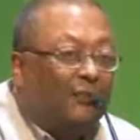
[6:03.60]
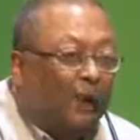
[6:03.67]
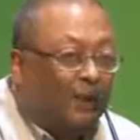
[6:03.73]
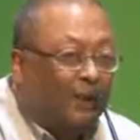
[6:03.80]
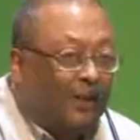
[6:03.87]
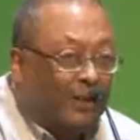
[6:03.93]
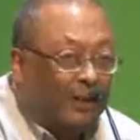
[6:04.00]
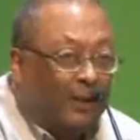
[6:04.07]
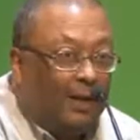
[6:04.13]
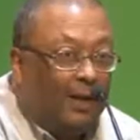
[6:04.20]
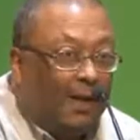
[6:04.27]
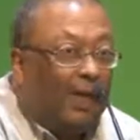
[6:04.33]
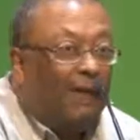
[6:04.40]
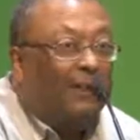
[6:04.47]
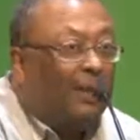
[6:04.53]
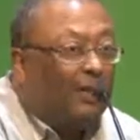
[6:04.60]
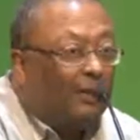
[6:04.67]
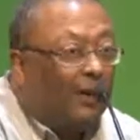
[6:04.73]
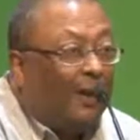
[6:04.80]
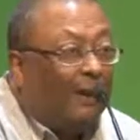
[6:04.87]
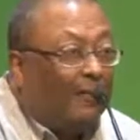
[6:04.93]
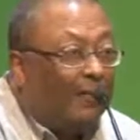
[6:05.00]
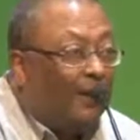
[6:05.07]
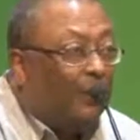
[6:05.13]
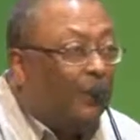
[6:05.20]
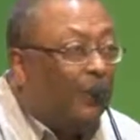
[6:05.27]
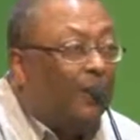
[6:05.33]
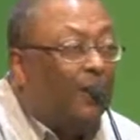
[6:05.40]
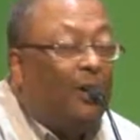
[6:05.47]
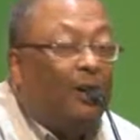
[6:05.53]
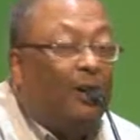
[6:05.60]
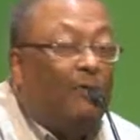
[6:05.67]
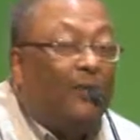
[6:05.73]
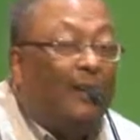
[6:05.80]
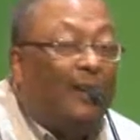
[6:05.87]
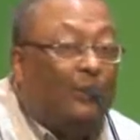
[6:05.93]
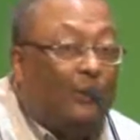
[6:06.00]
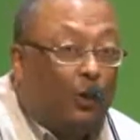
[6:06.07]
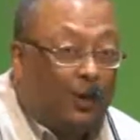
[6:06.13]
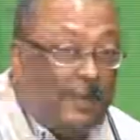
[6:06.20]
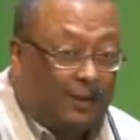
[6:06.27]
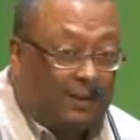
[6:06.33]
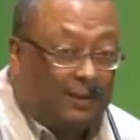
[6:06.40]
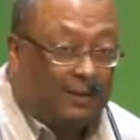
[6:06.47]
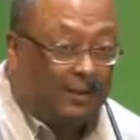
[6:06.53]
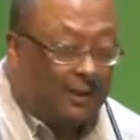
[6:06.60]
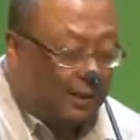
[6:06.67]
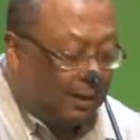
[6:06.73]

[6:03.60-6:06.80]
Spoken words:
formation. And that's why where you require a lot of electronics.